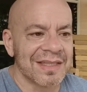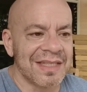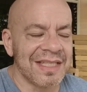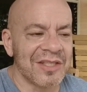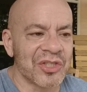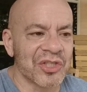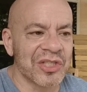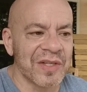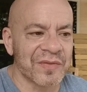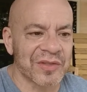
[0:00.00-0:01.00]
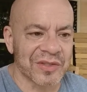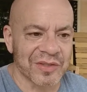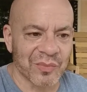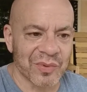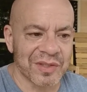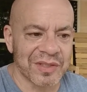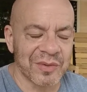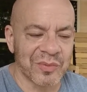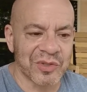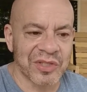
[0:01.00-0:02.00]
the shifter where
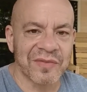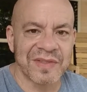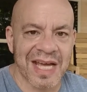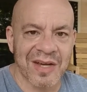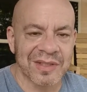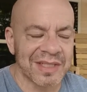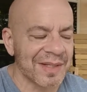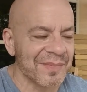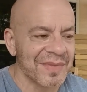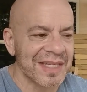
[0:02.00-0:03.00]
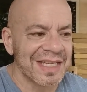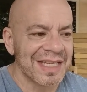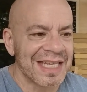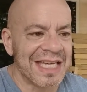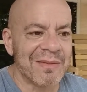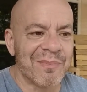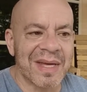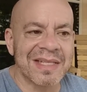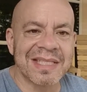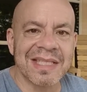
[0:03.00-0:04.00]
you shift down and up, it
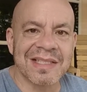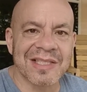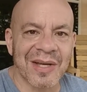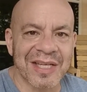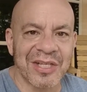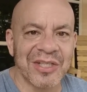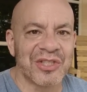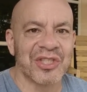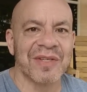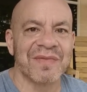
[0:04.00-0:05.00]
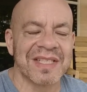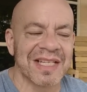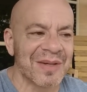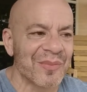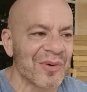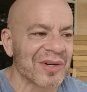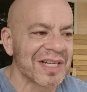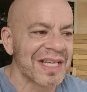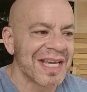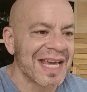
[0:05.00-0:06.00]
bent in, so I couldn't shift it anymore.
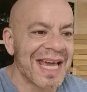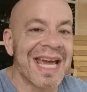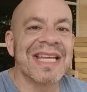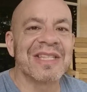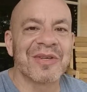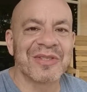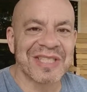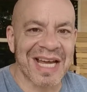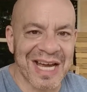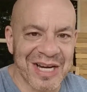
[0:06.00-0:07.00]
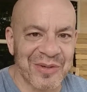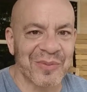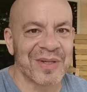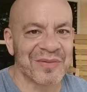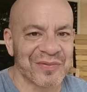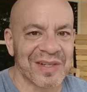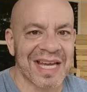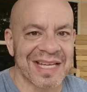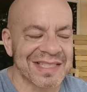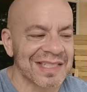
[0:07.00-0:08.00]
And the tire went
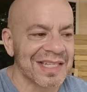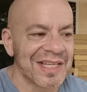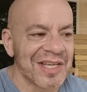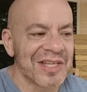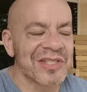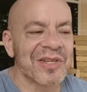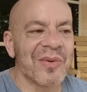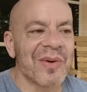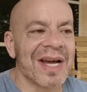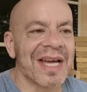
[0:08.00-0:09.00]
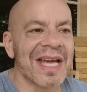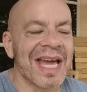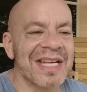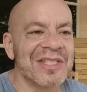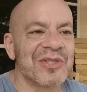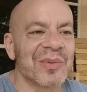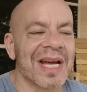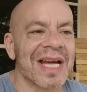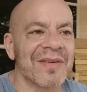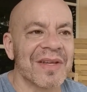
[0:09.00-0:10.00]
flat. So I had to
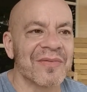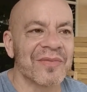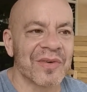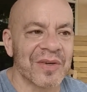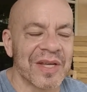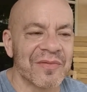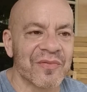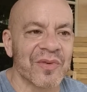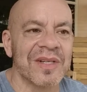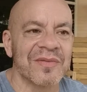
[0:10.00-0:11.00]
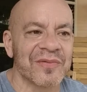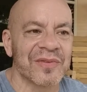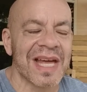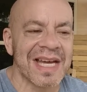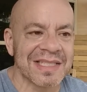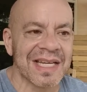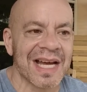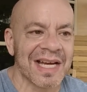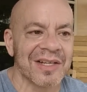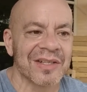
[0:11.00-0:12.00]
drive a front flat
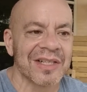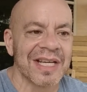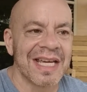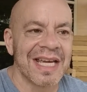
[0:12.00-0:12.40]
tire,